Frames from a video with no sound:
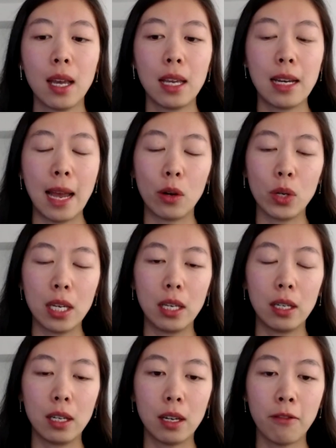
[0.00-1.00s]
Now,
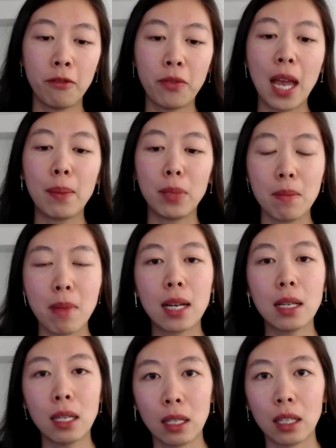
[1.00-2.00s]
in family
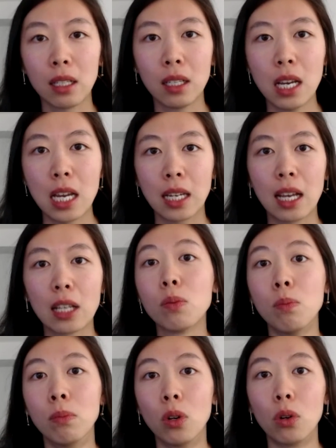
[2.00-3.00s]
medicine, it gets
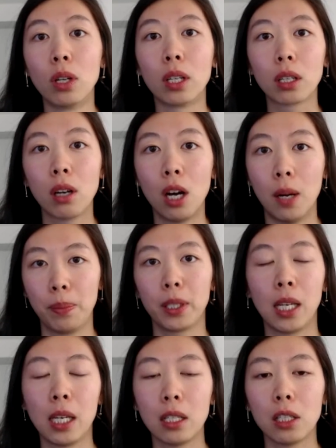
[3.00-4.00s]
more
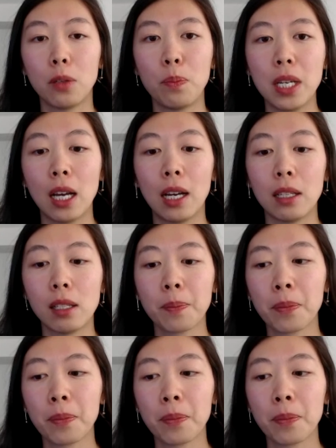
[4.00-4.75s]
complicated because